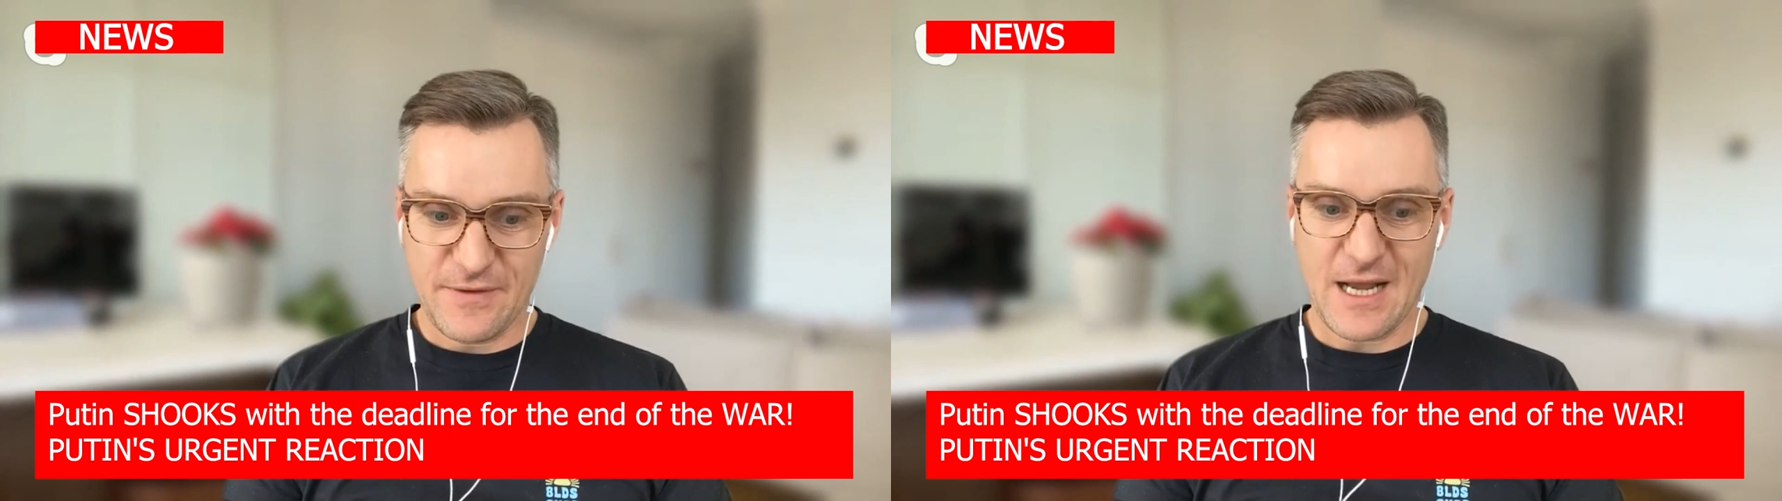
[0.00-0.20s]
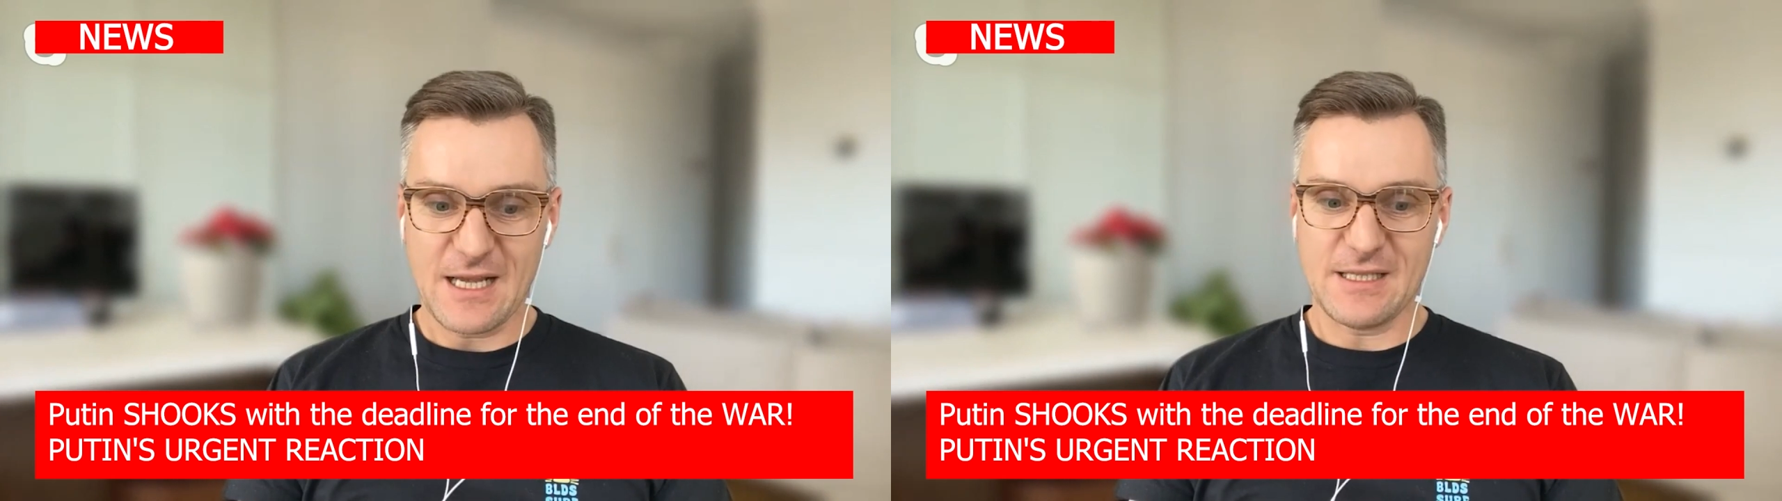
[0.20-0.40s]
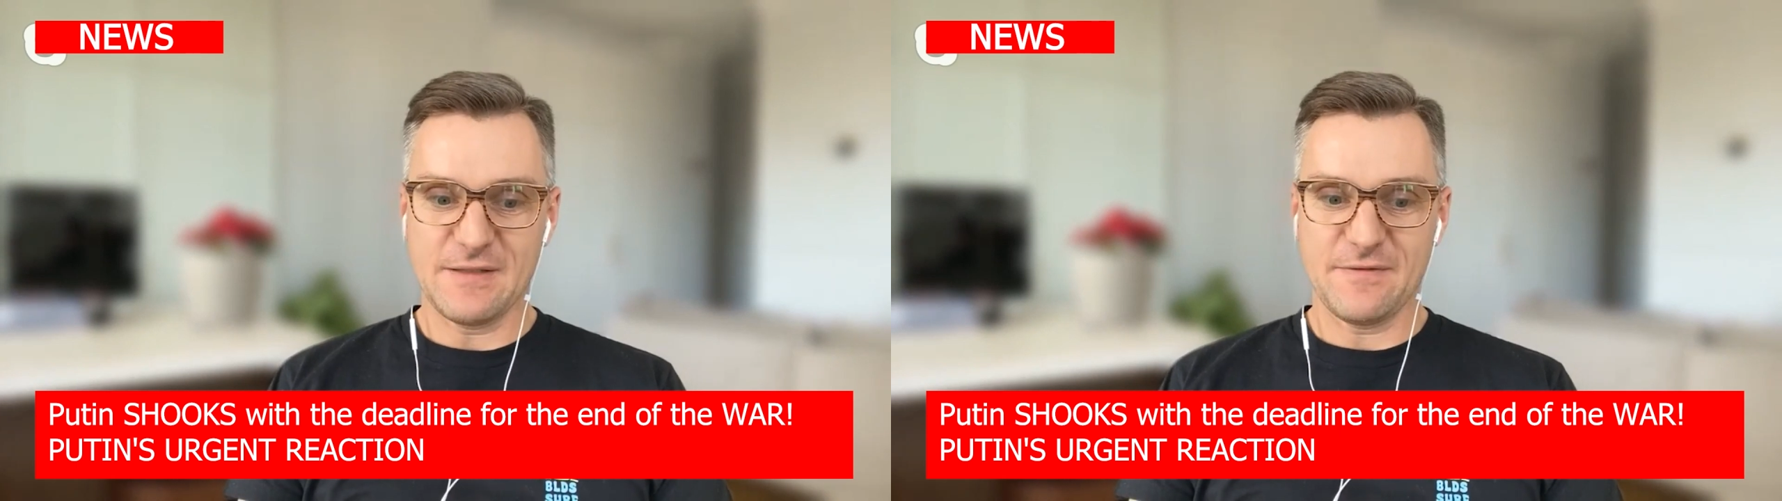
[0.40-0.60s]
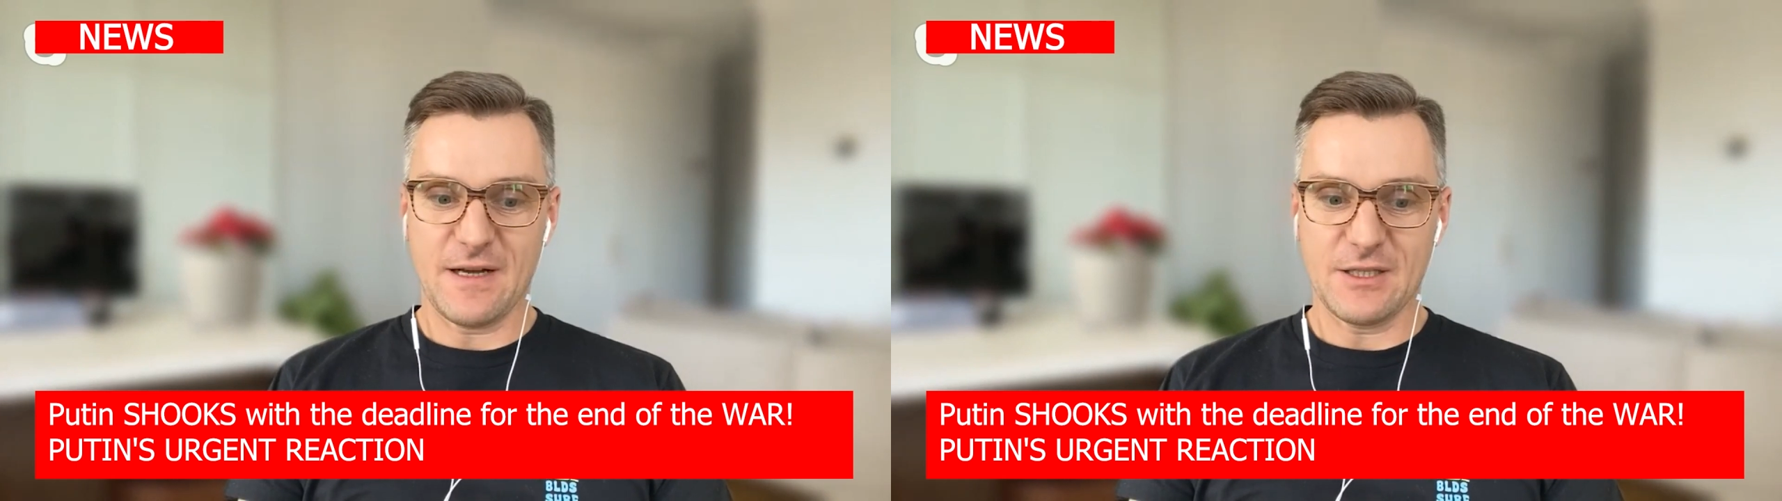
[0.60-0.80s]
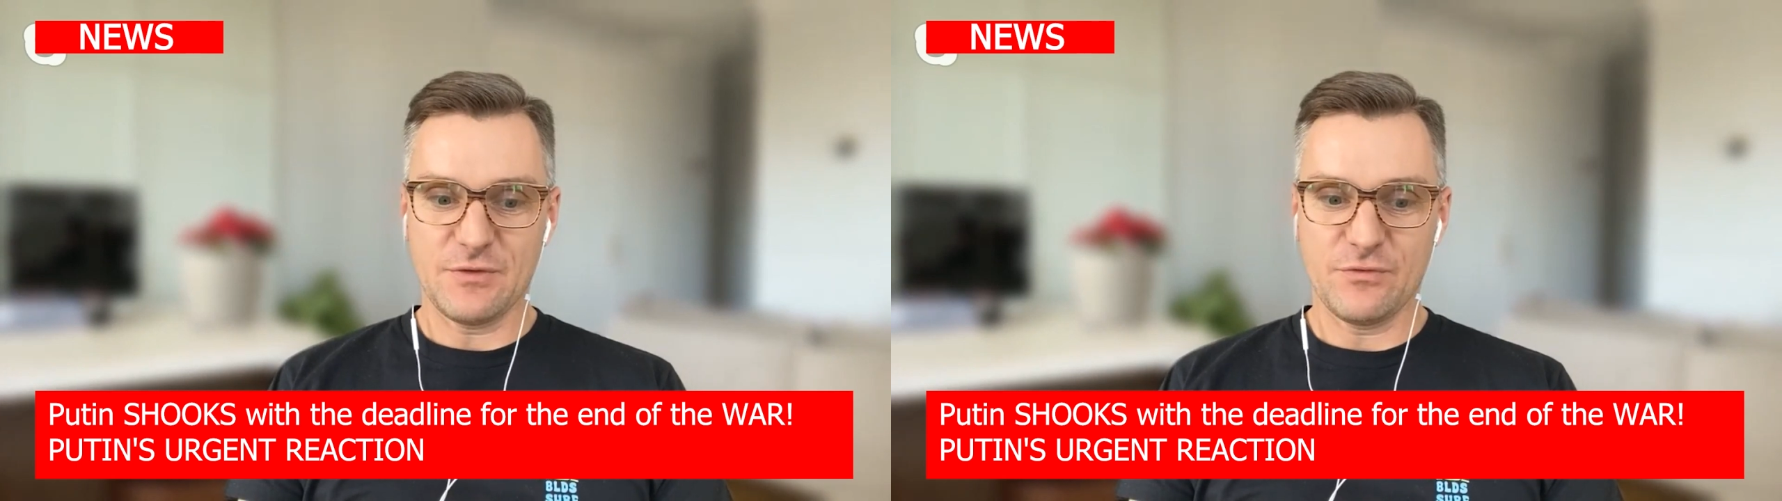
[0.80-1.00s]
outside the
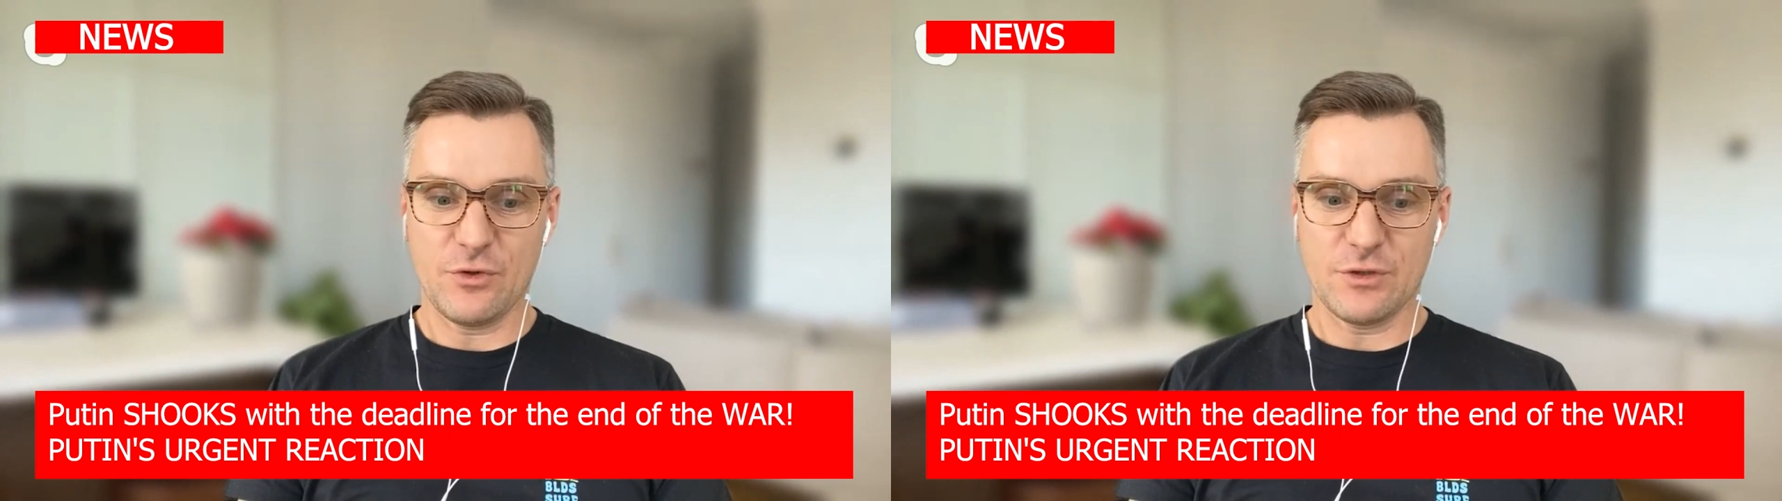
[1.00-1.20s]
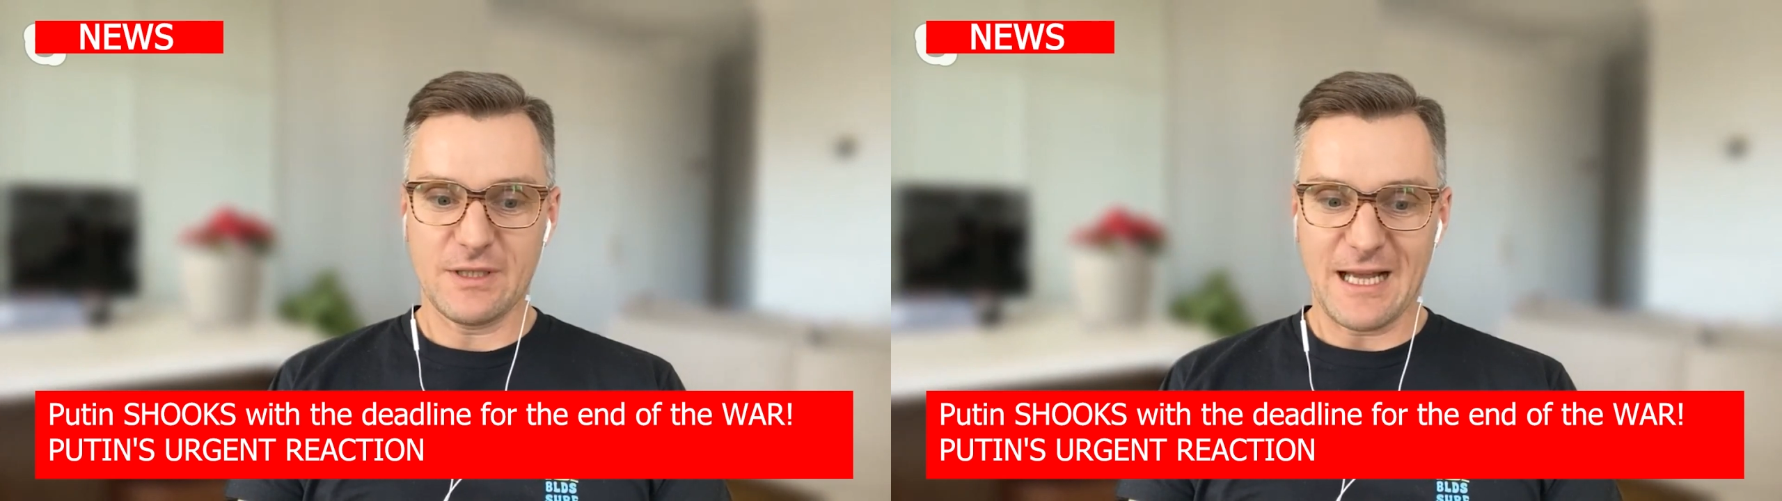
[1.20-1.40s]
narrative